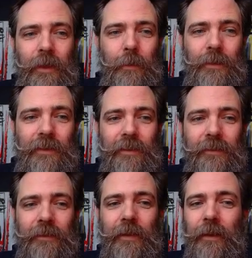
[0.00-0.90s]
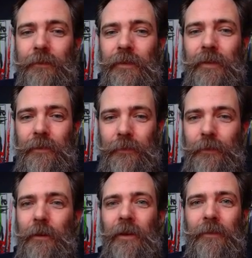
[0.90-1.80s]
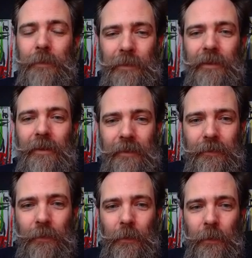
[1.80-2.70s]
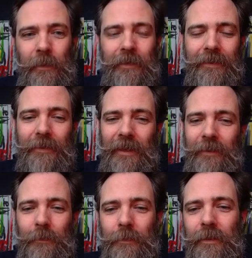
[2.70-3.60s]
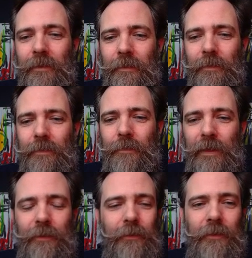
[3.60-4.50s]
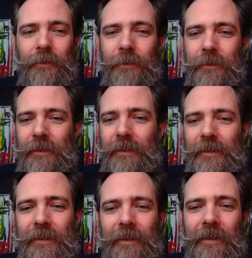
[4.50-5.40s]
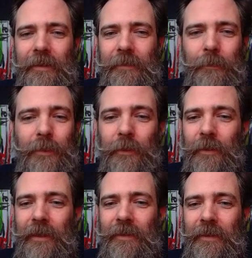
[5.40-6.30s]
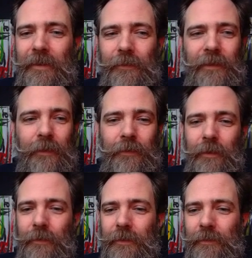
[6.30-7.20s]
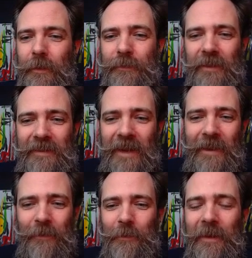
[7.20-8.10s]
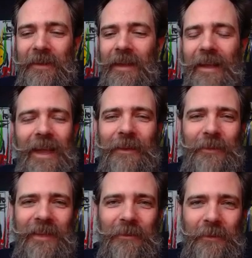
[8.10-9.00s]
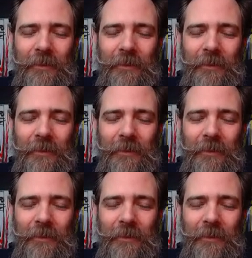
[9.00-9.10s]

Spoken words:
But this stuff is just plain cool. Okay, picture's a little blurry in the valve covers upside down, but I don't think that really